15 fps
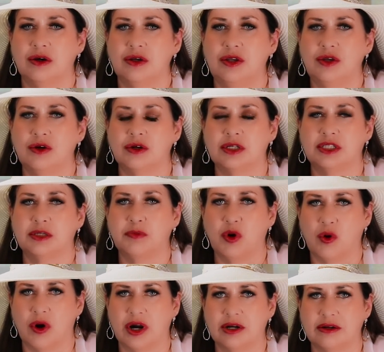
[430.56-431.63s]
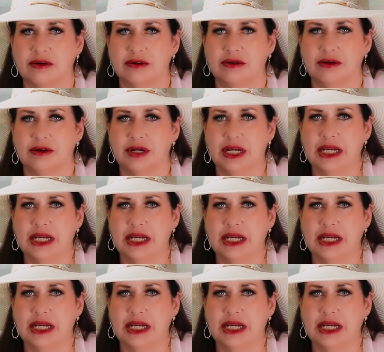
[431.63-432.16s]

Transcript: your support